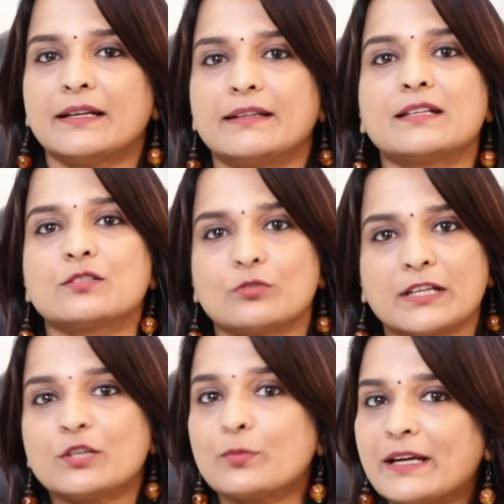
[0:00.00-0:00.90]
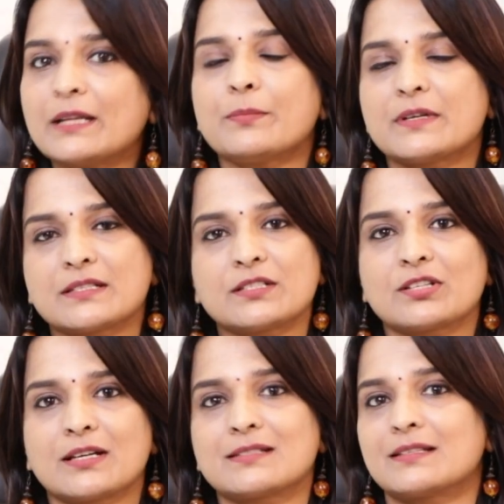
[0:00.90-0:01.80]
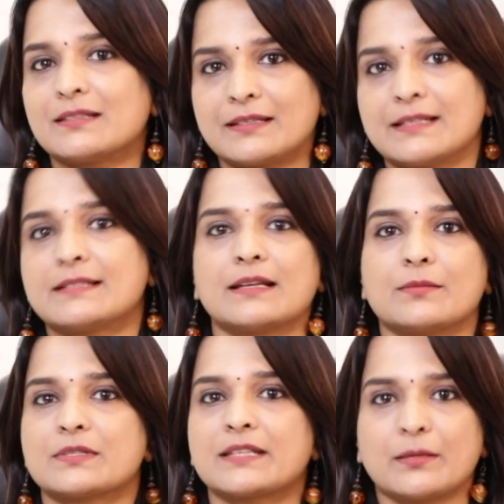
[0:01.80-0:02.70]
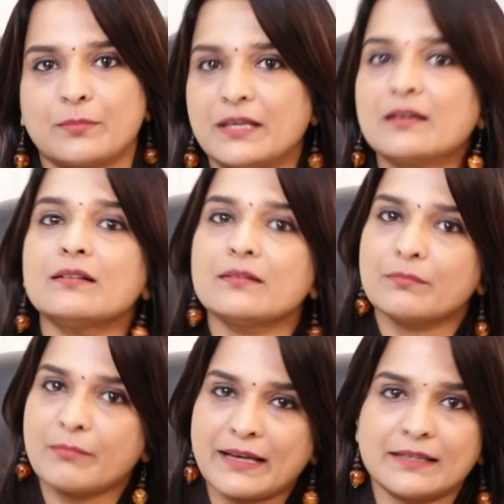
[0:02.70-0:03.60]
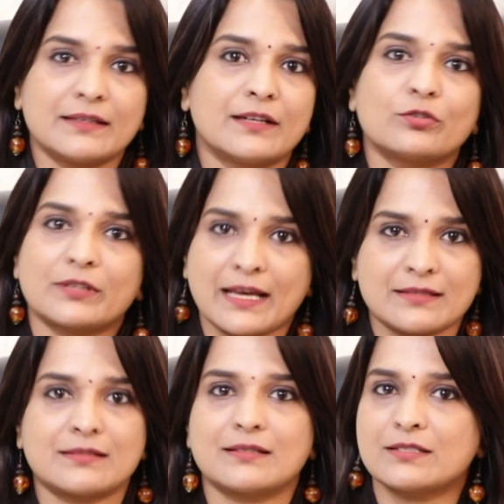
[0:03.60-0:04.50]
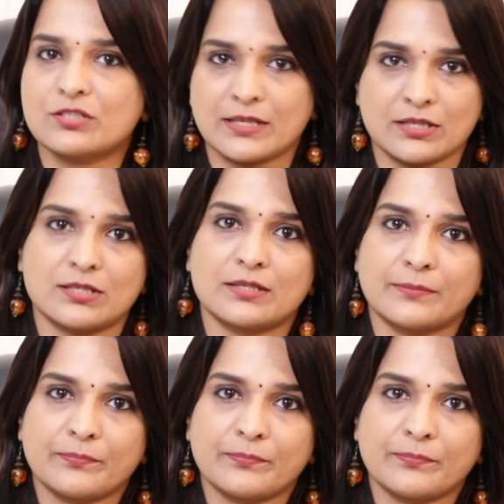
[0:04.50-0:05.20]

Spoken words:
There is only 20% chance that these lumps can be a malignant or cancerous change.